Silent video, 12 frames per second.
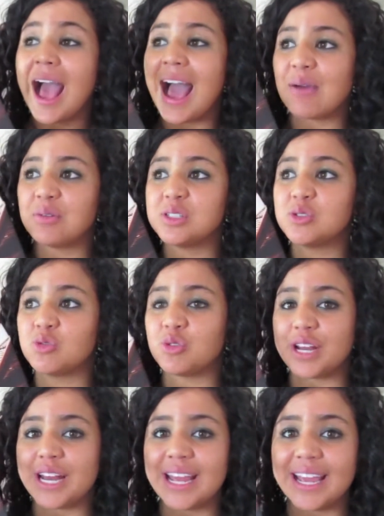I was
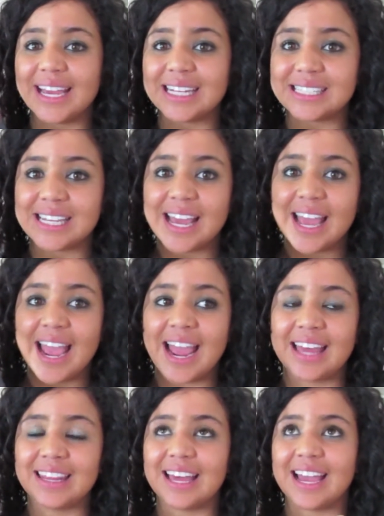reading it,
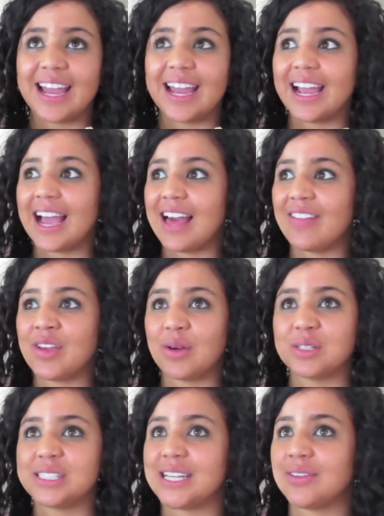and like there
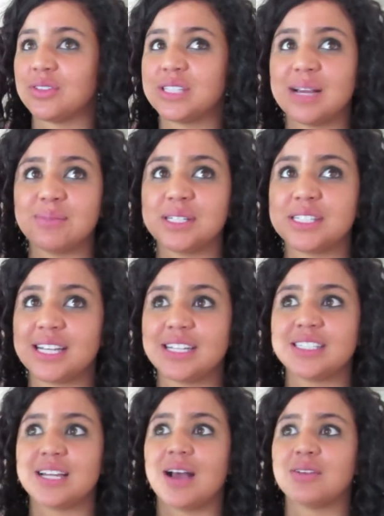were several times I just had to stop.